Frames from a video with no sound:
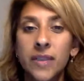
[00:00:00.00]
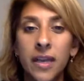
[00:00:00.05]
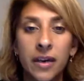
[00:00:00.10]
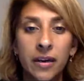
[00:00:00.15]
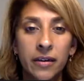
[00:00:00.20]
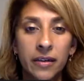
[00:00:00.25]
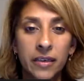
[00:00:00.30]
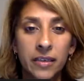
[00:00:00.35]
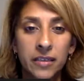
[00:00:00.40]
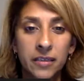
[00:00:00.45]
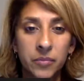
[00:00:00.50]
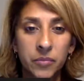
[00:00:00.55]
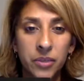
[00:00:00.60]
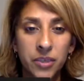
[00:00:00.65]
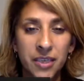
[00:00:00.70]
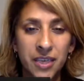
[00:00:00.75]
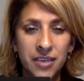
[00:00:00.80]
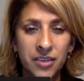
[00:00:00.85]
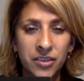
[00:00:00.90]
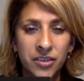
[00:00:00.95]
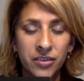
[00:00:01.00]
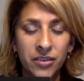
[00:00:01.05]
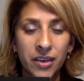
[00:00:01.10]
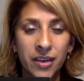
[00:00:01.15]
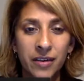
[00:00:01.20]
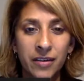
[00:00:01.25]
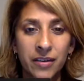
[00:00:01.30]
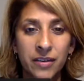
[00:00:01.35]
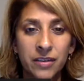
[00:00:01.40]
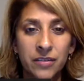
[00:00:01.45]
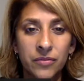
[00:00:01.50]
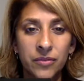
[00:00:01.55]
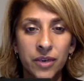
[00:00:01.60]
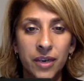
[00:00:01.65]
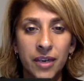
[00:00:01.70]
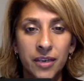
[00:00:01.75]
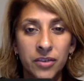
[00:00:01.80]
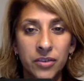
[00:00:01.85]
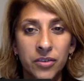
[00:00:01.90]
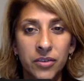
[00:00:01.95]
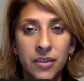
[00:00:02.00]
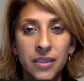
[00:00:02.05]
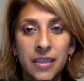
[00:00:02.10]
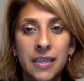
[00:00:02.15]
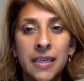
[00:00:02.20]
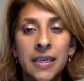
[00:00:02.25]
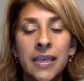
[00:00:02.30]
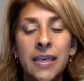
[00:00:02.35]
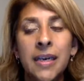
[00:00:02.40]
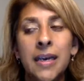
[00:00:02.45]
areas are potential areas for entry.